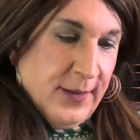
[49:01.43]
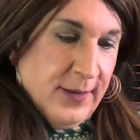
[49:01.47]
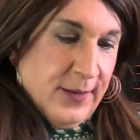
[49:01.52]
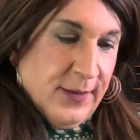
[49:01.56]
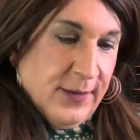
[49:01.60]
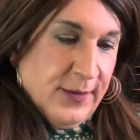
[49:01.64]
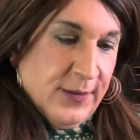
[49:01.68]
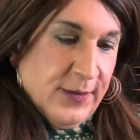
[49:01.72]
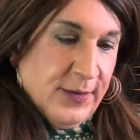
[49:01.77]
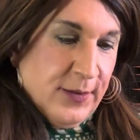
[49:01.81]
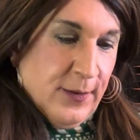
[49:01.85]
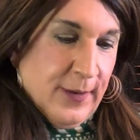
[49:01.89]

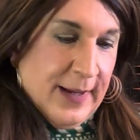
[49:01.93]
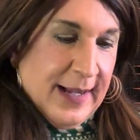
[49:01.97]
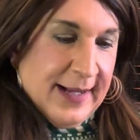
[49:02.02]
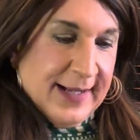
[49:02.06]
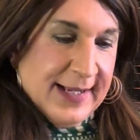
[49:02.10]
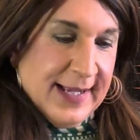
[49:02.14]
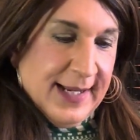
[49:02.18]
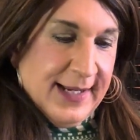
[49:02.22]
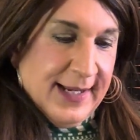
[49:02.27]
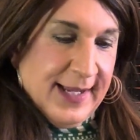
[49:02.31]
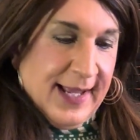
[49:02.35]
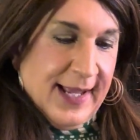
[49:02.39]
So I
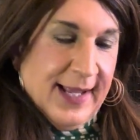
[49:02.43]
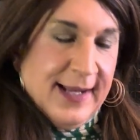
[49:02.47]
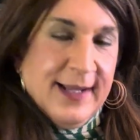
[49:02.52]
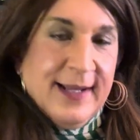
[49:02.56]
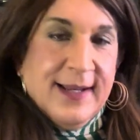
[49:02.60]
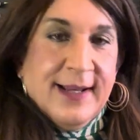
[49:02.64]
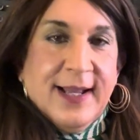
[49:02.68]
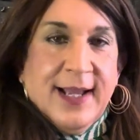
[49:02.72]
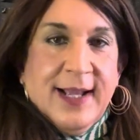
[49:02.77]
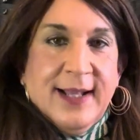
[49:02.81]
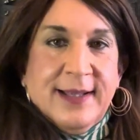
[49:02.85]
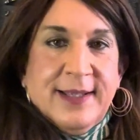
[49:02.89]
kind of had a
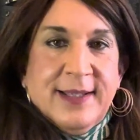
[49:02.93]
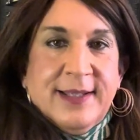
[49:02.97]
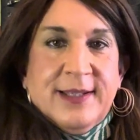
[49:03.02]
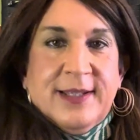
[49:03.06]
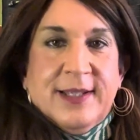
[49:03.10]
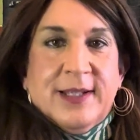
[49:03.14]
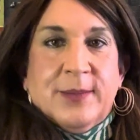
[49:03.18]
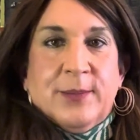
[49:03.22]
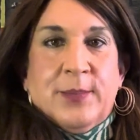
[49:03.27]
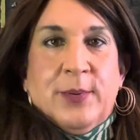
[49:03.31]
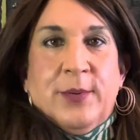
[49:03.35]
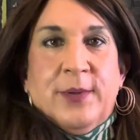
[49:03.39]

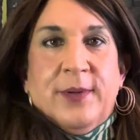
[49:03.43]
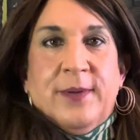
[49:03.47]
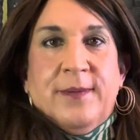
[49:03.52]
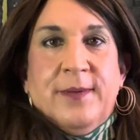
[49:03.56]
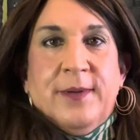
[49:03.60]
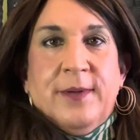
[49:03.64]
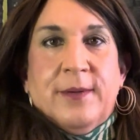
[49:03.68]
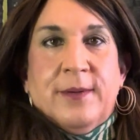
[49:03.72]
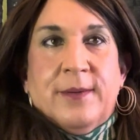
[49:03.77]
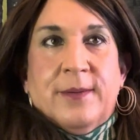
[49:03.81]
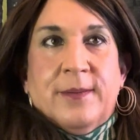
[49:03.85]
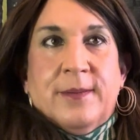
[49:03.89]
nihilistic point of
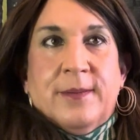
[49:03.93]
view.